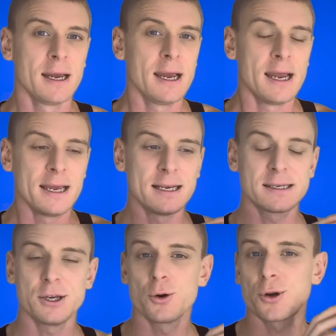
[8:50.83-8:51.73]
is
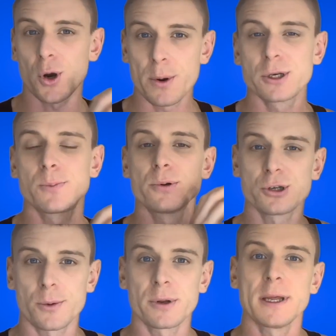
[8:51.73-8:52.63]
that you're going to
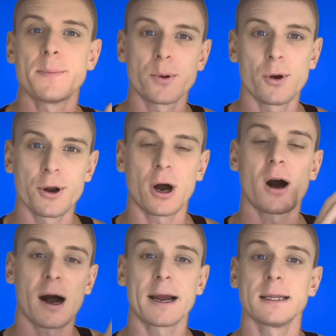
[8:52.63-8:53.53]
predominantly burn a
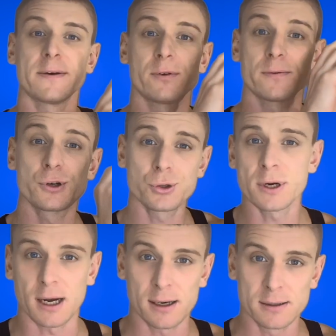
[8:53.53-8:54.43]
higher level of
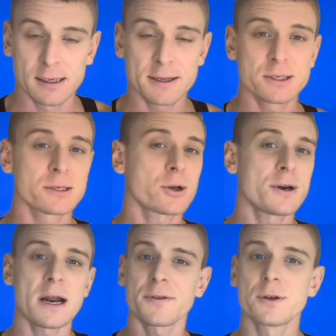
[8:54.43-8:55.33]
sugar. Now, this has got
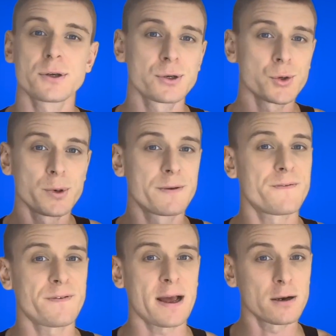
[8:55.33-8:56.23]
nothing to do with
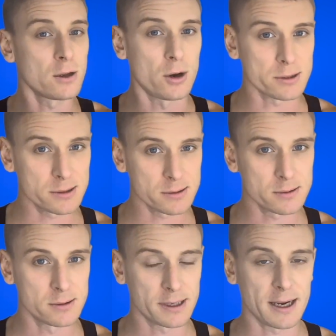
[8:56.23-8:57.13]
fat loss,
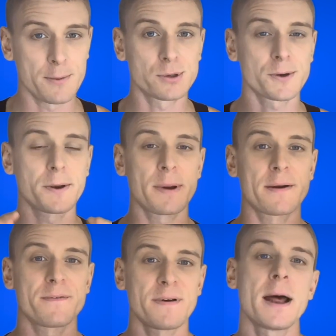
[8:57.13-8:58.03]
okay? We're talking
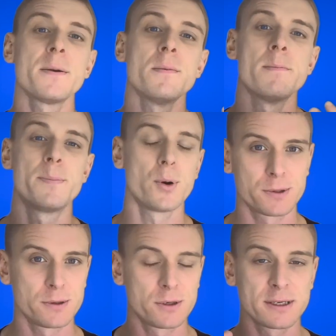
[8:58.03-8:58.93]
about fat
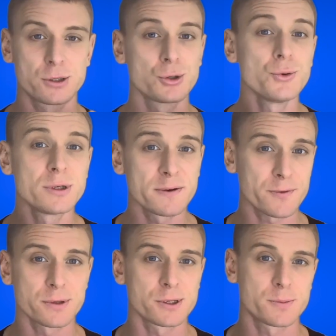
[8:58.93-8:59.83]
burning. There's two
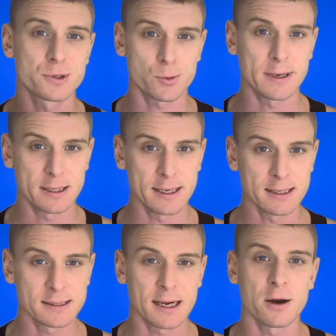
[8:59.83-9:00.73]
differences between
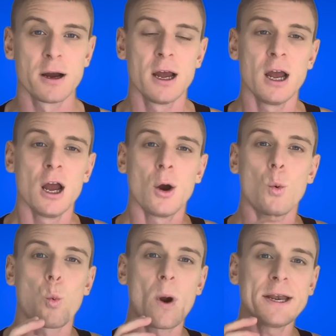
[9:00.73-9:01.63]
these. Now,
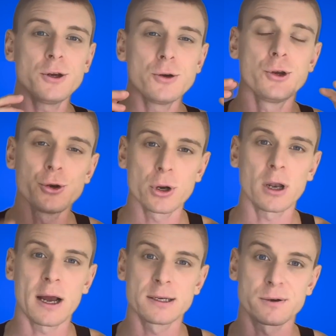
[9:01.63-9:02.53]
when you
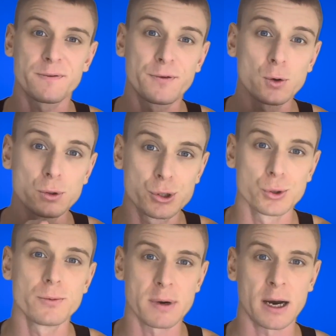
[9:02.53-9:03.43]
utilize a fuel too
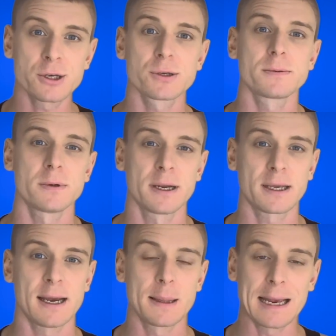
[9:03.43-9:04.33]
much,
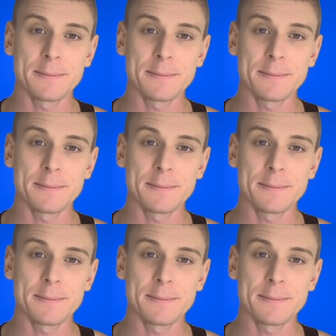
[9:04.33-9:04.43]
okay, namely